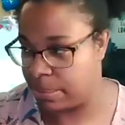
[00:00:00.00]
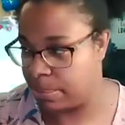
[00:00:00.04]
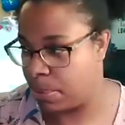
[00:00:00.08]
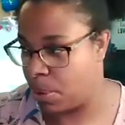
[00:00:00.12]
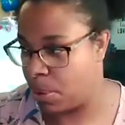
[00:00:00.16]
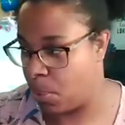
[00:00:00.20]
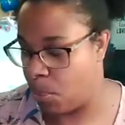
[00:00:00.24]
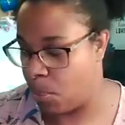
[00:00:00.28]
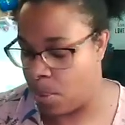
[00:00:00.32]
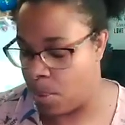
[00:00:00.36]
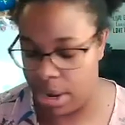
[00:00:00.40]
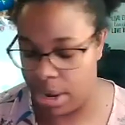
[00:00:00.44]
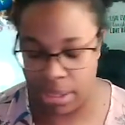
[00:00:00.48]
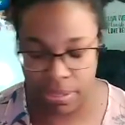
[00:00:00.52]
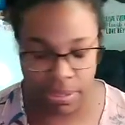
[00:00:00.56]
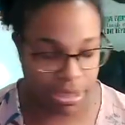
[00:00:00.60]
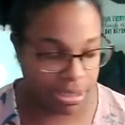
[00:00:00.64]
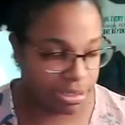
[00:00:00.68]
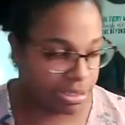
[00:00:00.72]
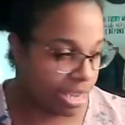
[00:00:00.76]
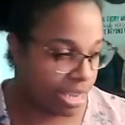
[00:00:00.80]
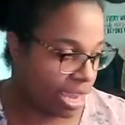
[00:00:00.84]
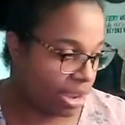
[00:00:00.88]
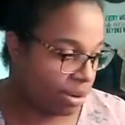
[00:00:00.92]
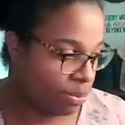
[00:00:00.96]
He put one on
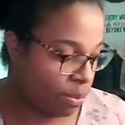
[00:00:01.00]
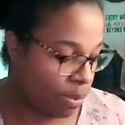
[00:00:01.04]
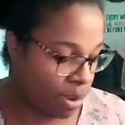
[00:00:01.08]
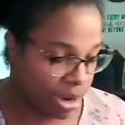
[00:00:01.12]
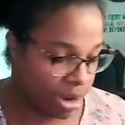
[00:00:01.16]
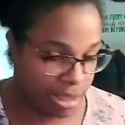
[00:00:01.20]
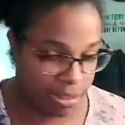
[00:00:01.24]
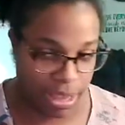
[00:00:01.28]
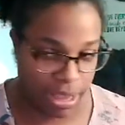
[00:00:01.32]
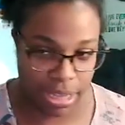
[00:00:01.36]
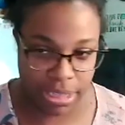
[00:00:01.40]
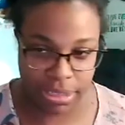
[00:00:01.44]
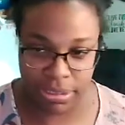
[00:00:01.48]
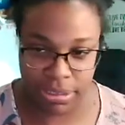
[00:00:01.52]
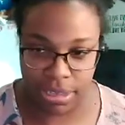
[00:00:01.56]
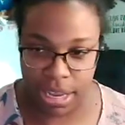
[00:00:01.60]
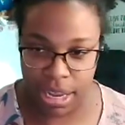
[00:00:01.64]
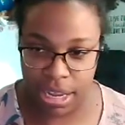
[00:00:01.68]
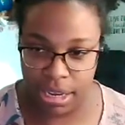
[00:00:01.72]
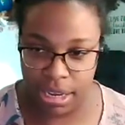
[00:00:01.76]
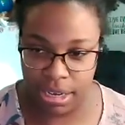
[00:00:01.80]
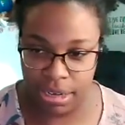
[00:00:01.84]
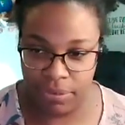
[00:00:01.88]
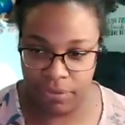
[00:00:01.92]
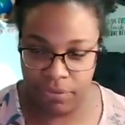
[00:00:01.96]
this side, one on that
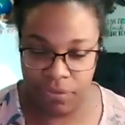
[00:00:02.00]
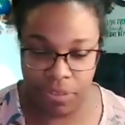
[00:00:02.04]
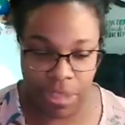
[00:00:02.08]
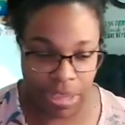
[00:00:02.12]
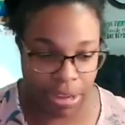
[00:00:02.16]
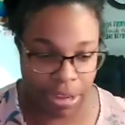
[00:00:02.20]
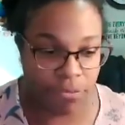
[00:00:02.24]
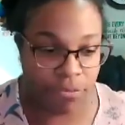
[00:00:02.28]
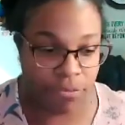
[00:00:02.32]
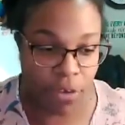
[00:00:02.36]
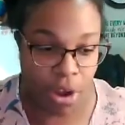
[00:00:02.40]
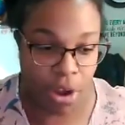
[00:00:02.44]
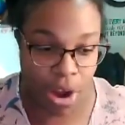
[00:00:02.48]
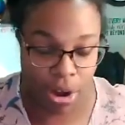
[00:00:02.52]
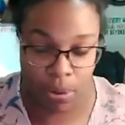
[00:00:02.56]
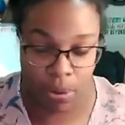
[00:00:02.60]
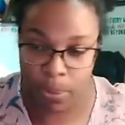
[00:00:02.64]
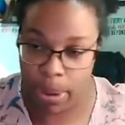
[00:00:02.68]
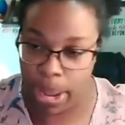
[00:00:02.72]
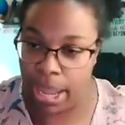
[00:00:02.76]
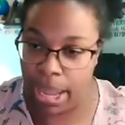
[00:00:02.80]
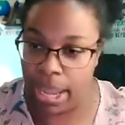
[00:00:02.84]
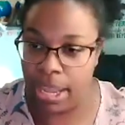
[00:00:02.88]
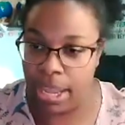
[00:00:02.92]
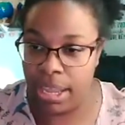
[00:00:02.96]
side, like far
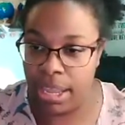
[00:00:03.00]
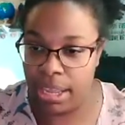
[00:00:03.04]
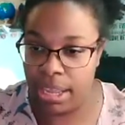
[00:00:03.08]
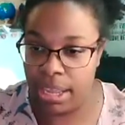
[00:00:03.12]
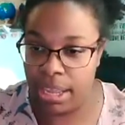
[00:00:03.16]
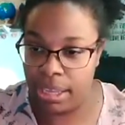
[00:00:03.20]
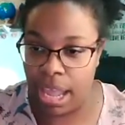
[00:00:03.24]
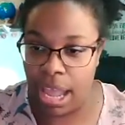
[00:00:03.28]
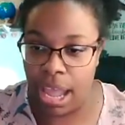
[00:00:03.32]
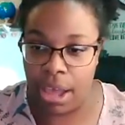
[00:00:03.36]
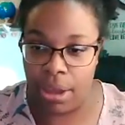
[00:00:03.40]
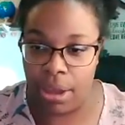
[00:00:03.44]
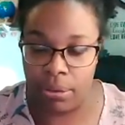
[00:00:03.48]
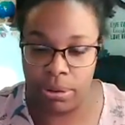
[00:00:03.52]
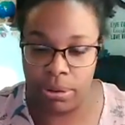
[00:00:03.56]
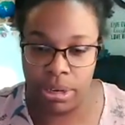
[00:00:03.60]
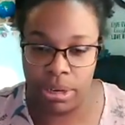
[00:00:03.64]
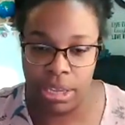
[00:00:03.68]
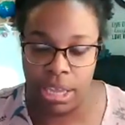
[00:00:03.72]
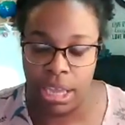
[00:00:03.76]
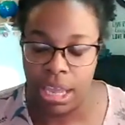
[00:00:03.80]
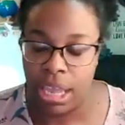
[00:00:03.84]
away out.